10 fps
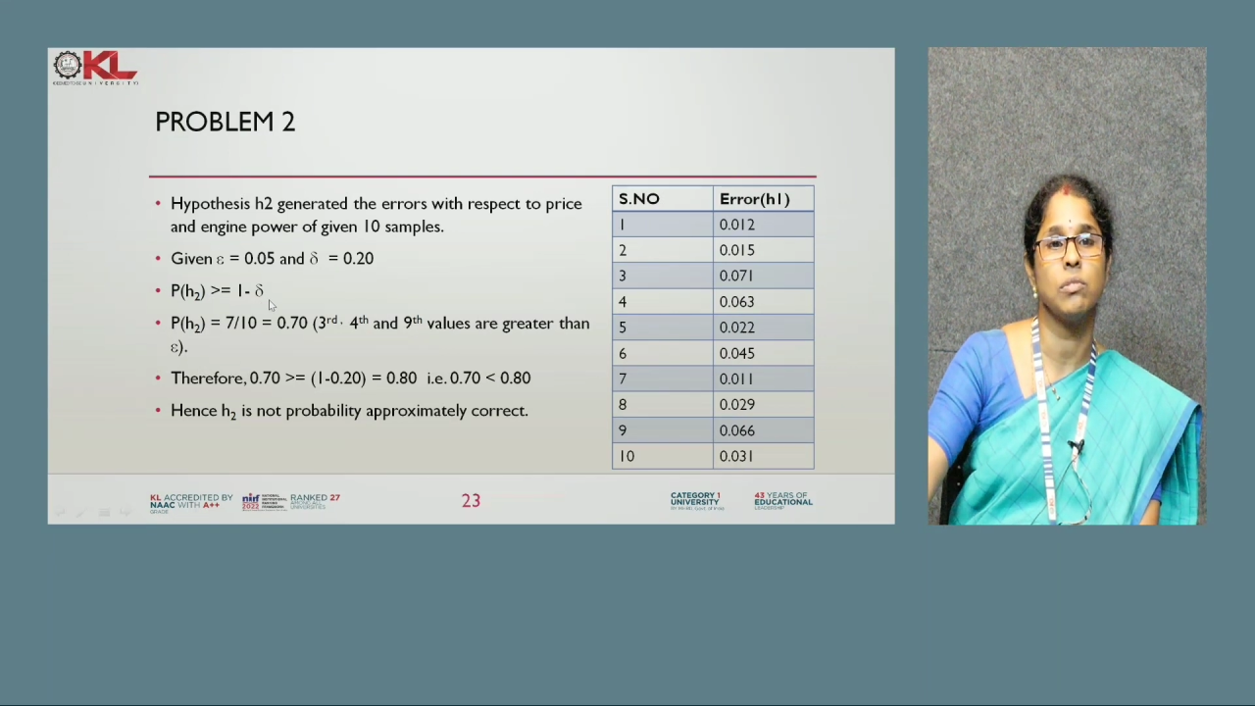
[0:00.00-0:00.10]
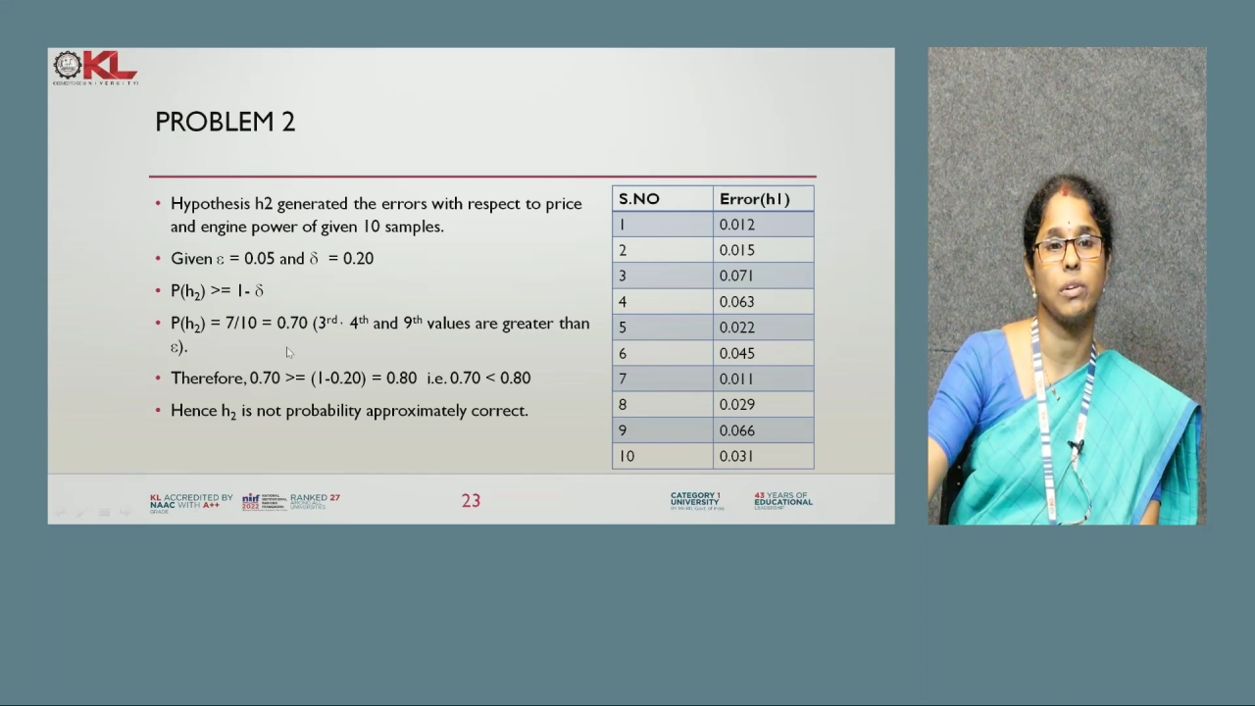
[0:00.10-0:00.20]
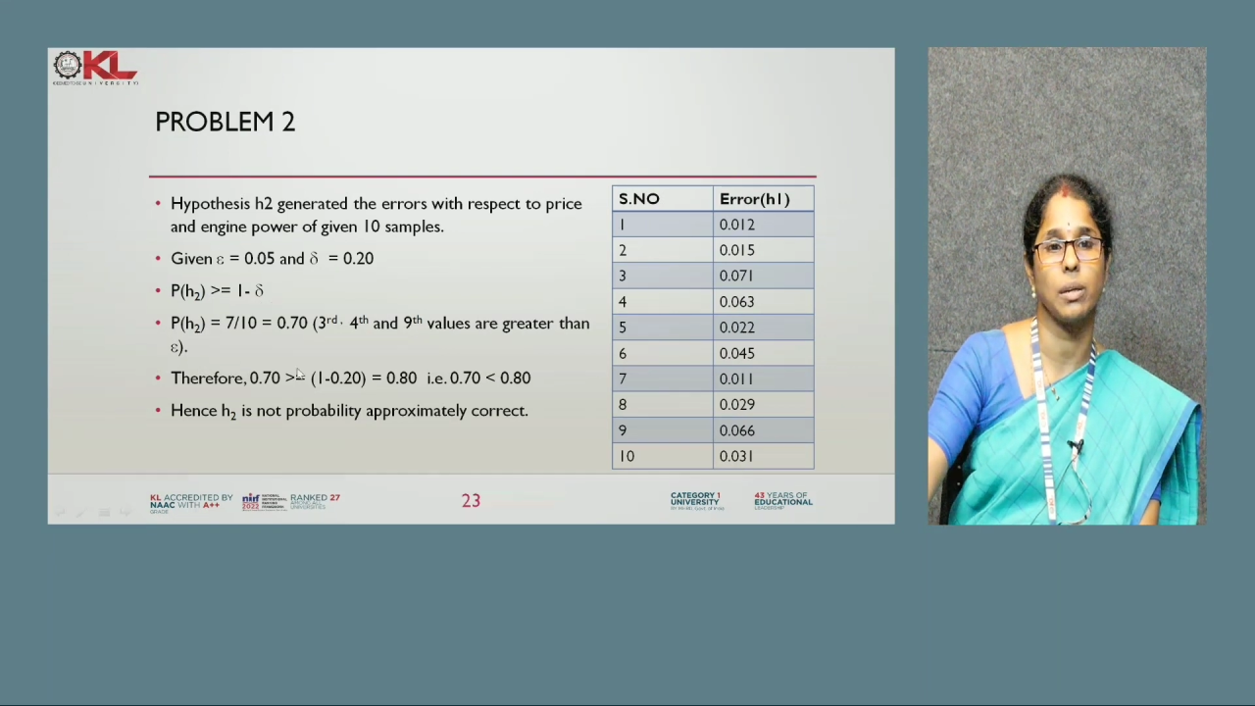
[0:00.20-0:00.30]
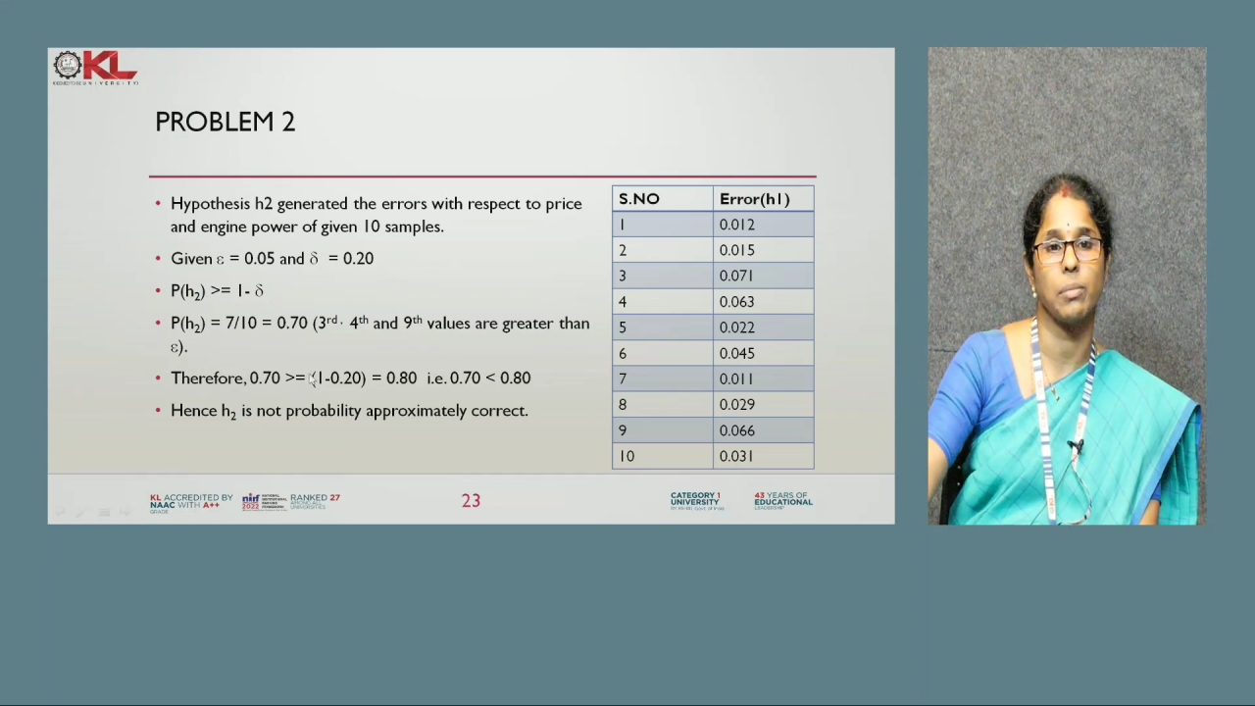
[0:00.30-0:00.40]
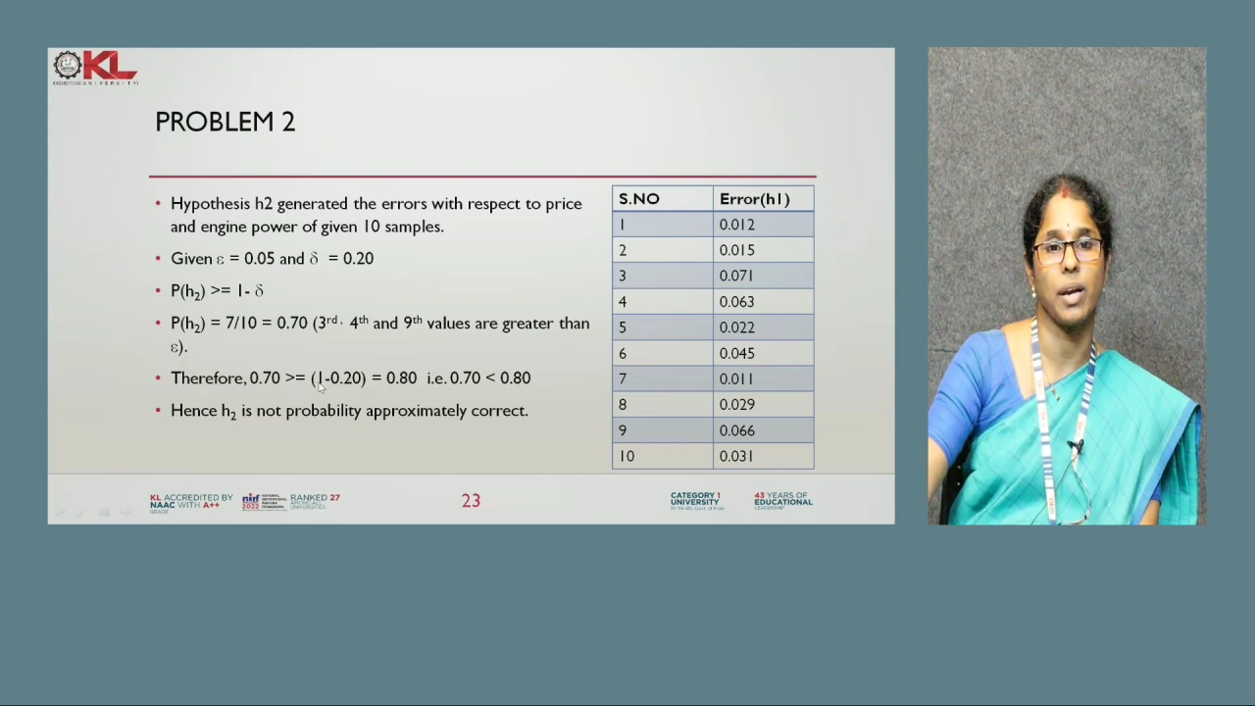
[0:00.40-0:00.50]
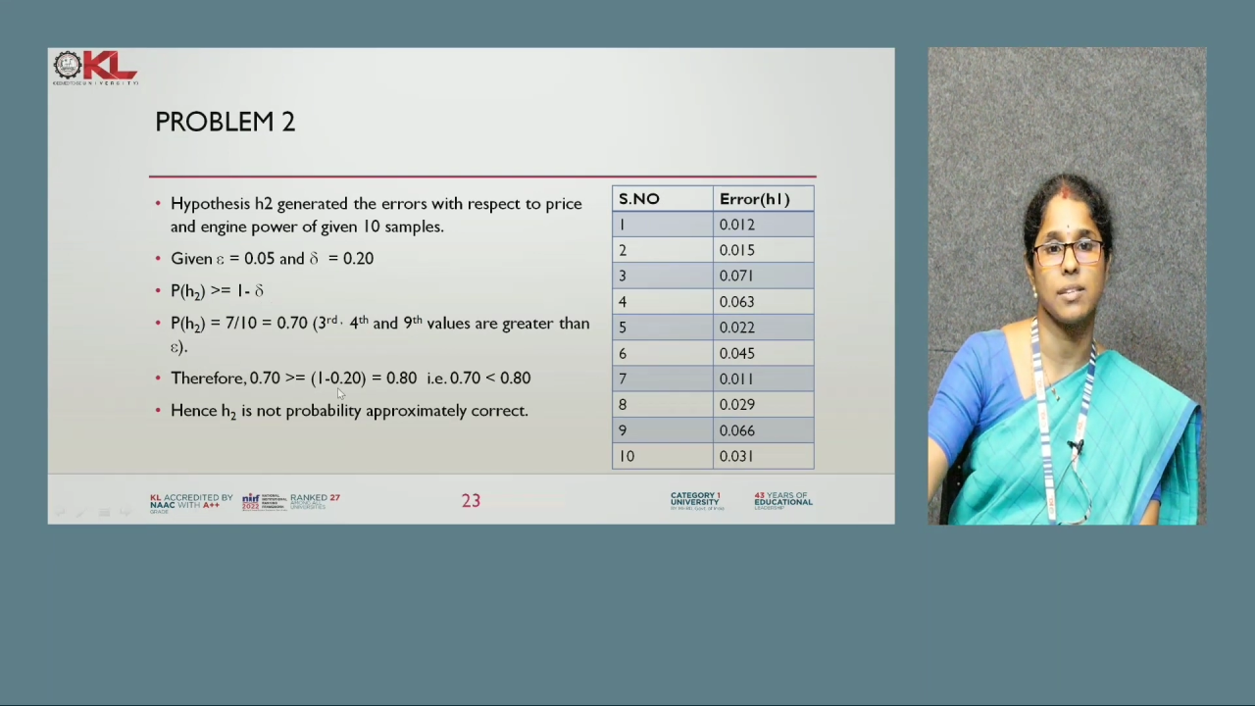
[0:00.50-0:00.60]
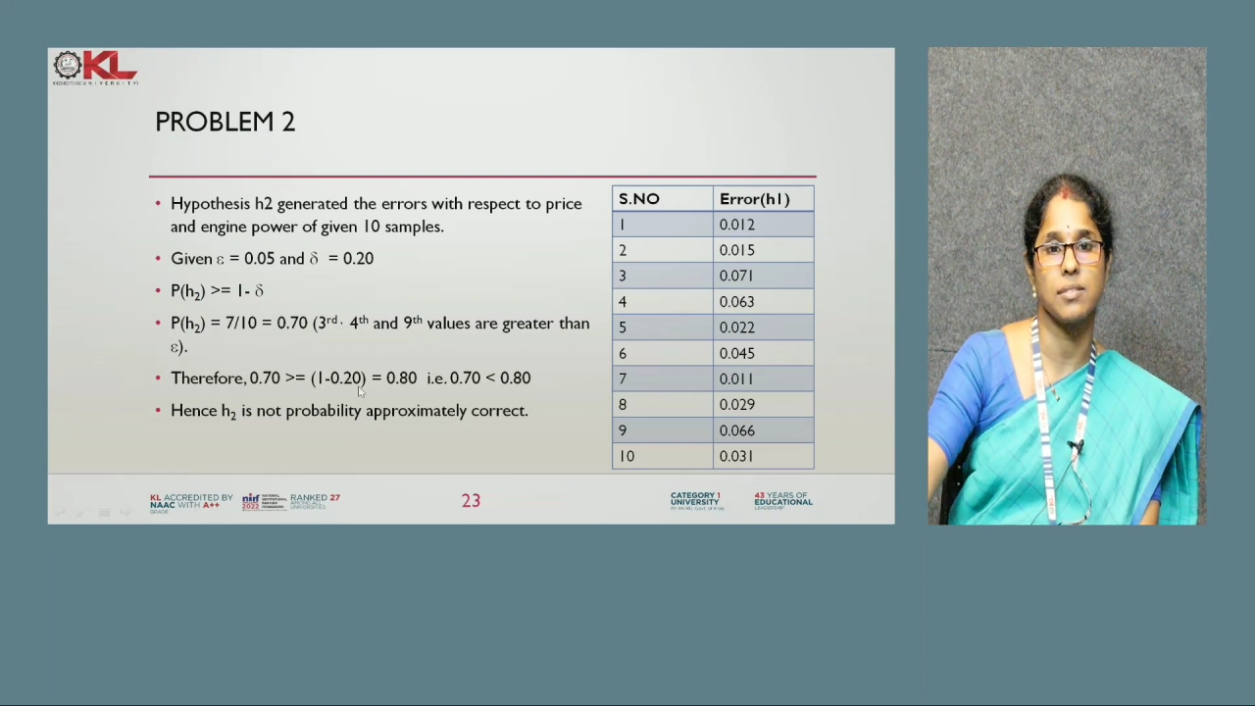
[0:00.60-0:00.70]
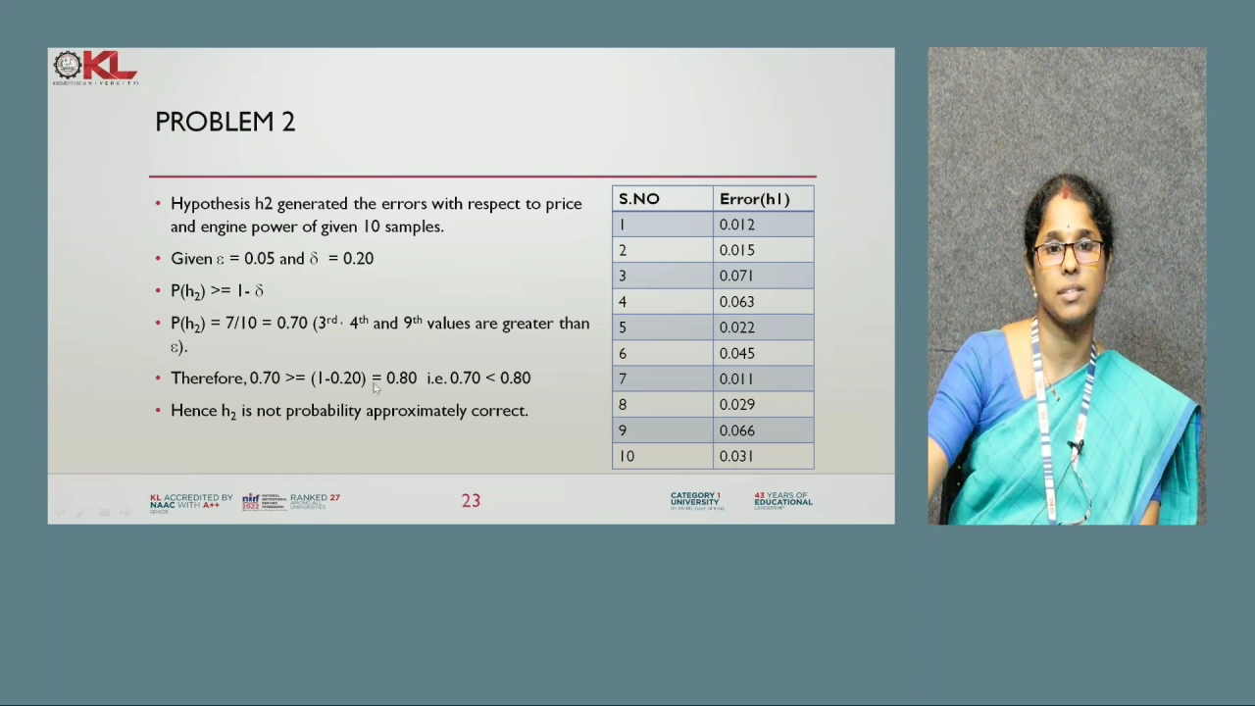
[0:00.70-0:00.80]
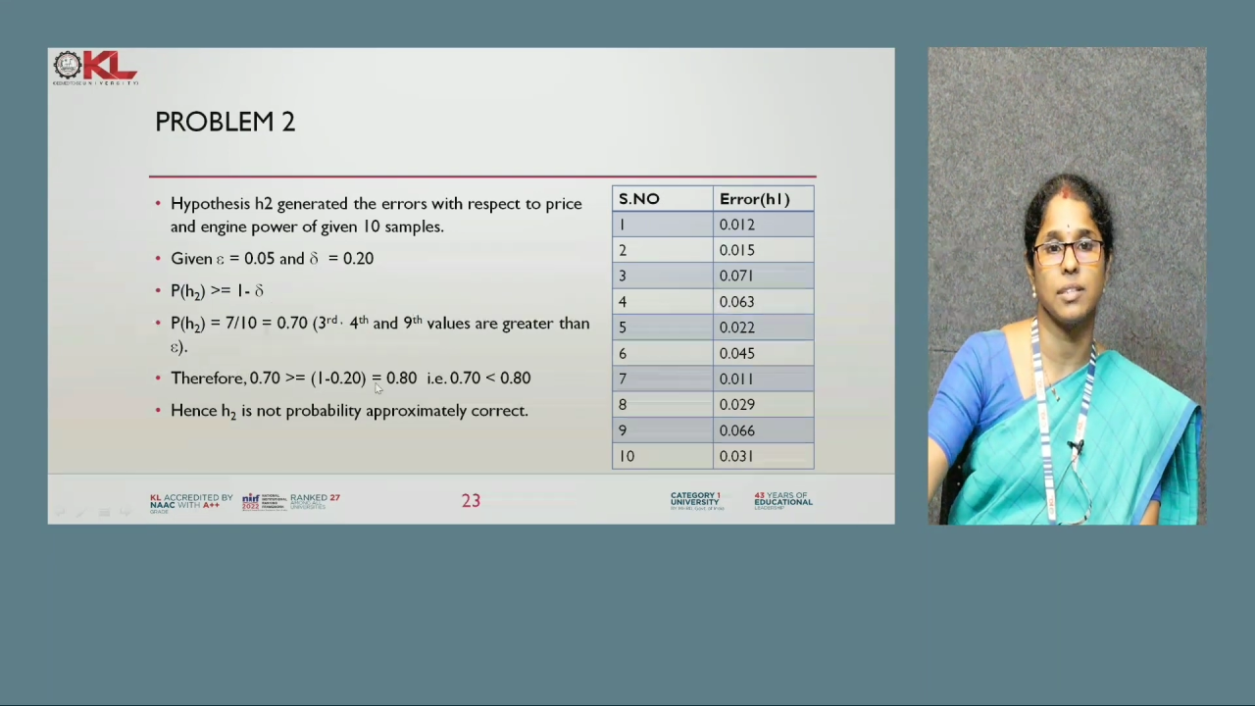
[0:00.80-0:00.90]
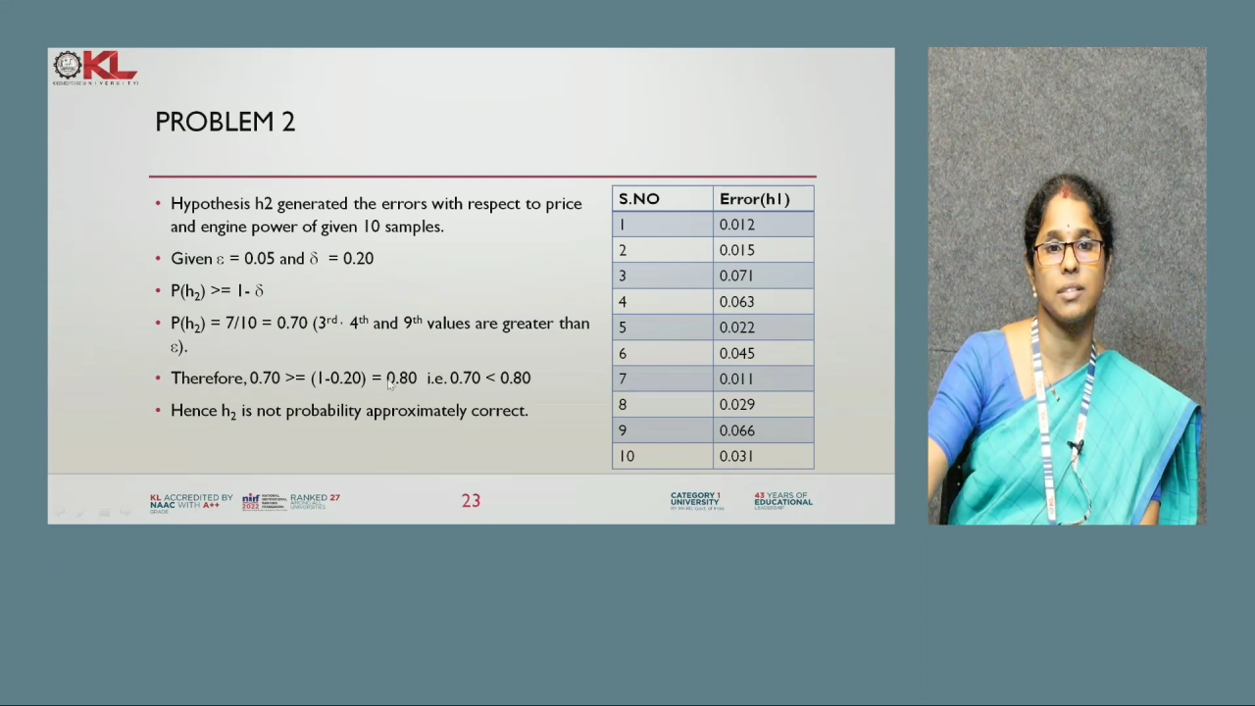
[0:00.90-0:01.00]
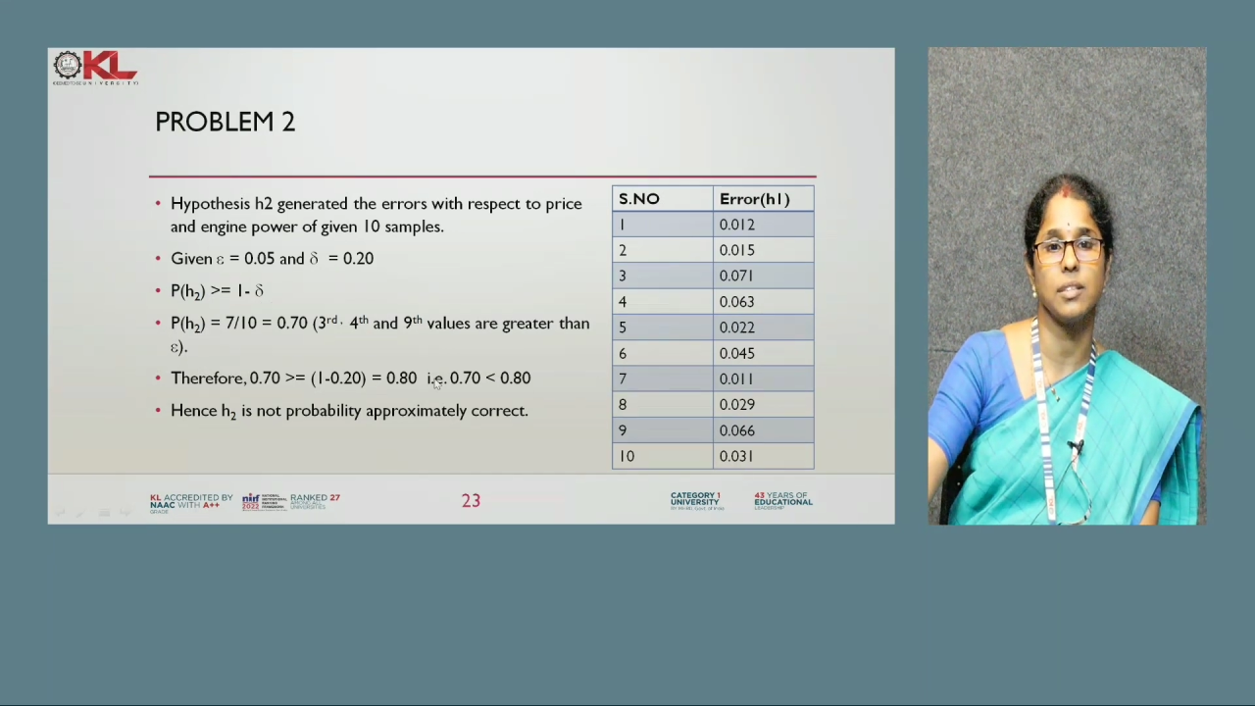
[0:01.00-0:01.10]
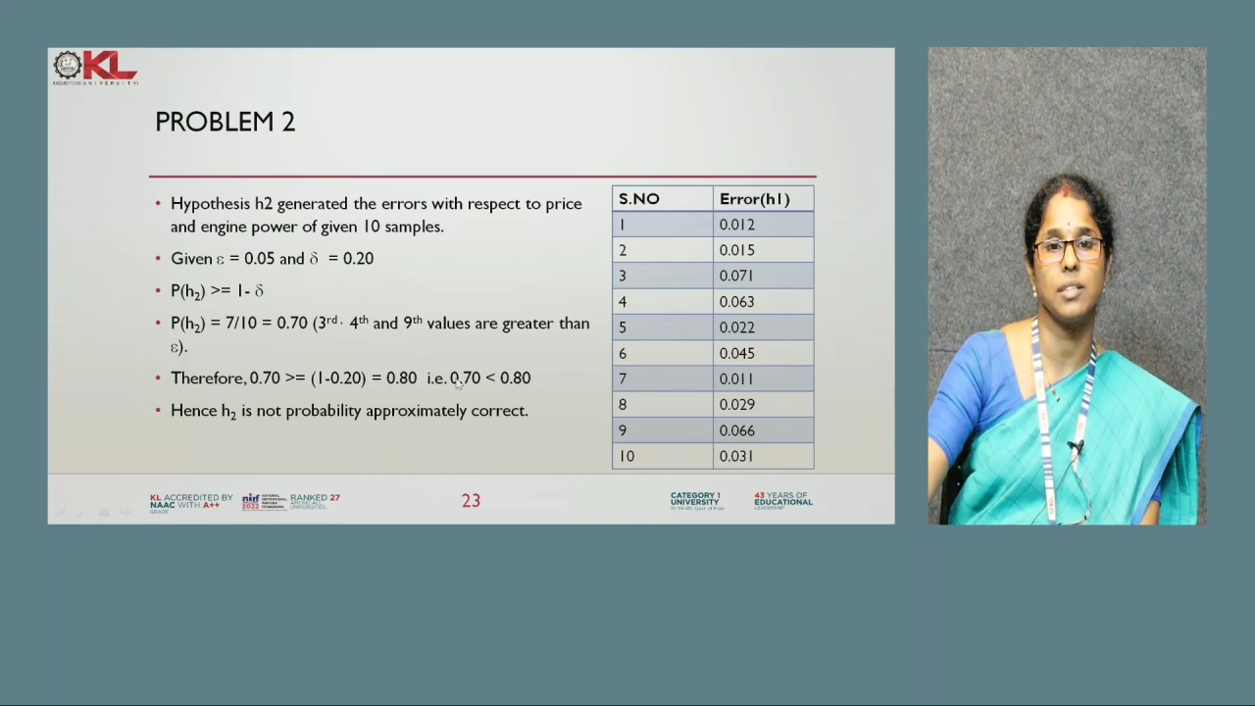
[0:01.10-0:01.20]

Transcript: 1 minus delta,